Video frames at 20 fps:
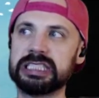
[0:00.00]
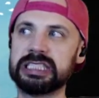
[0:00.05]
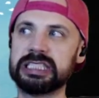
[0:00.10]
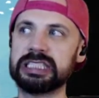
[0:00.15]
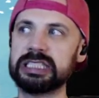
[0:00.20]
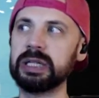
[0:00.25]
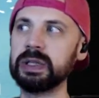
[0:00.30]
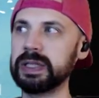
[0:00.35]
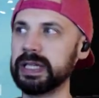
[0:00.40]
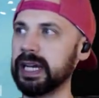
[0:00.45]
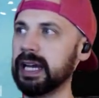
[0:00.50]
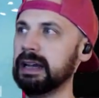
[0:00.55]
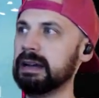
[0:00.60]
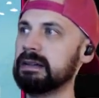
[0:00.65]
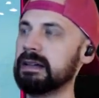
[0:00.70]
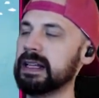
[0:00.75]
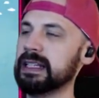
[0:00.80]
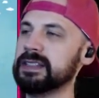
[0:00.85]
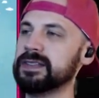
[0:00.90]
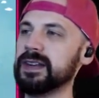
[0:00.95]
Okay,
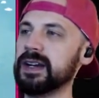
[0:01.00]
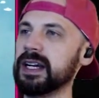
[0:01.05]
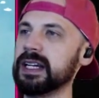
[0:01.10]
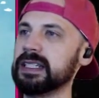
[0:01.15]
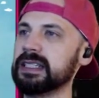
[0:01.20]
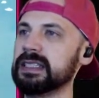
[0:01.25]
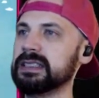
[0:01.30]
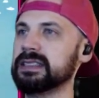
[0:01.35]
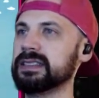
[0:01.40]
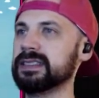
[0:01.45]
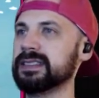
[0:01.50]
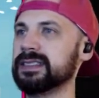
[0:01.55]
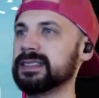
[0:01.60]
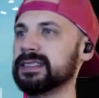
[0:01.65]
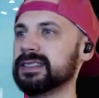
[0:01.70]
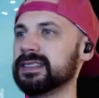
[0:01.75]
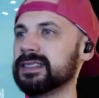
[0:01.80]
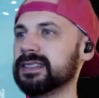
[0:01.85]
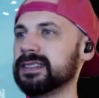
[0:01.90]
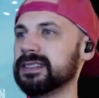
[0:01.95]
that's fine.
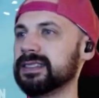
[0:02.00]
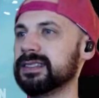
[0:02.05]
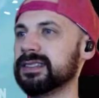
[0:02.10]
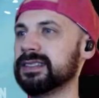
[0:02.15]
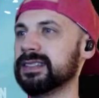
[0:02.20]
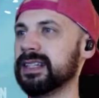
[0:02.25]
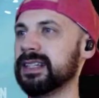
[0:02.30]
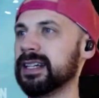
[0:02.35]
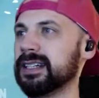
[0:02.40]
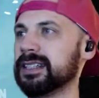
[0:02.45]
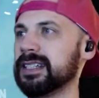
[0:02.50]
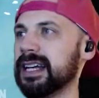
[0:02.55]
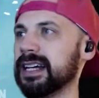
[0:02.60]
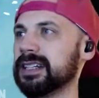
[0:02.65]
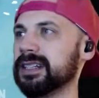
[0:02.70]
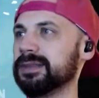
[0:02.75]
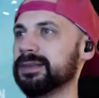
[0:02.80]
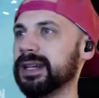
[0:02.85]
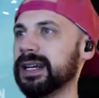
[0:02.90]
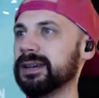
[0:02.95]
Not
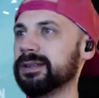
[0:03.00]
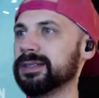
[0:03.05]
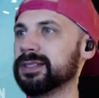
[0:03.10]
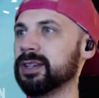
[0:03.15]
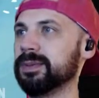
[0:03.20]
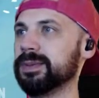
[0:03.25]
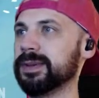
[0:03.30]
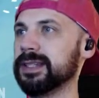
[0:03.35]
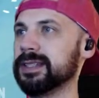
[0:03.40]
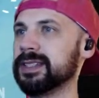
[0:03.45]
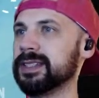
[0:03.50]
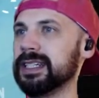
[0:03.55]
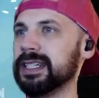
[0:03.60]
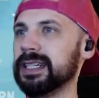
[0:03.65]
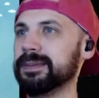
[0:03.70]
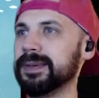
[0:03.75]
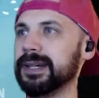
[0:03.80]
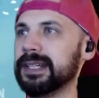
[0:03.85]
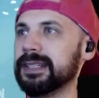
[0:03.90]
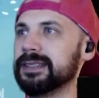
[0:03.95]
exactly what I was hoping to see,
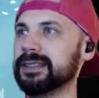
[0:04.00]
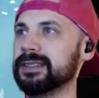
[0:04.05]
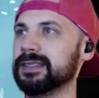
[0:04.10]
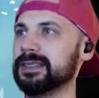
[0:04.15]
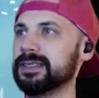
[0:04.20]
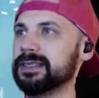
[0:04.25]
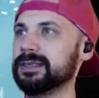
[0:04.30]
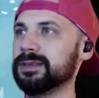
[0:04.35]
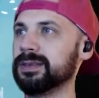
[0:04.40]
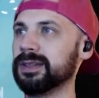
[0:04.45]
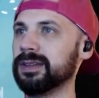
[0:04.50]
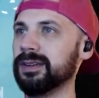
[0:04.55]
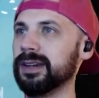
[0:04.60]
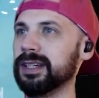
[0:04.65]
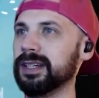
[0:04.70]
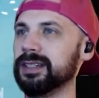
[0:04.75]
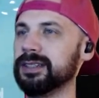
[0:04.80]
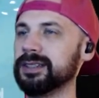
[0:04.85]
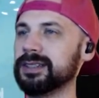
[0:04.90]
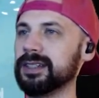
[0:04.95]
but we'll go ahead
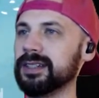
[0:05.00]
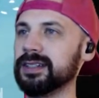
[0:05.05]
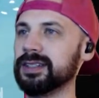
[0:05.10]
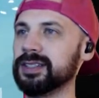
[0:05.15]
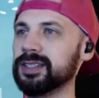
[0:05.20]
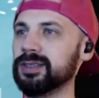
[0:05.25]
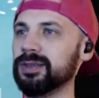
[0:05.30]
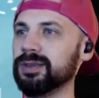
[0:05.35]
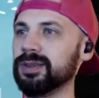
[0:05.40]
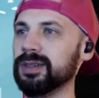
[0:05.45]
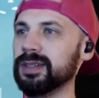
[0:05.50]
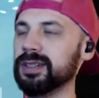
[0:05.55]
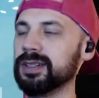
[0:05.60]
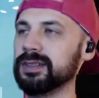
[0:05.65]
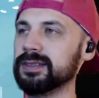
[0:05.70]
and use it on the sword.